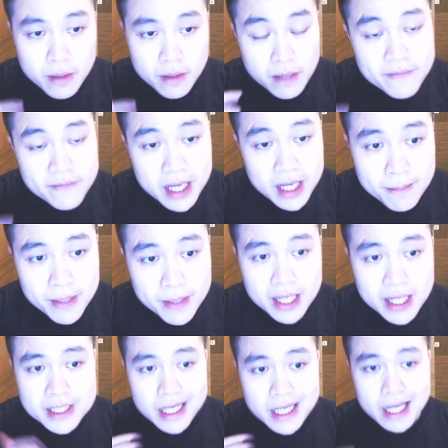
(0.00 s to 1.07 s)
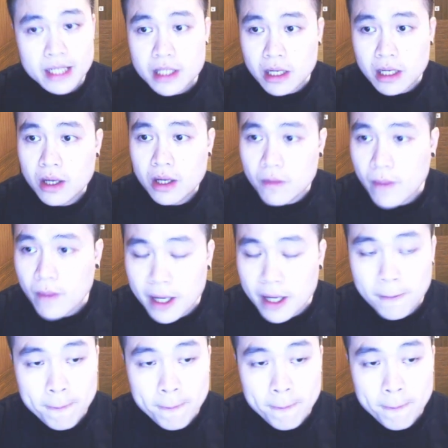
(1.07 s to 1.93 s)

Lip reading: of the company changed along the way.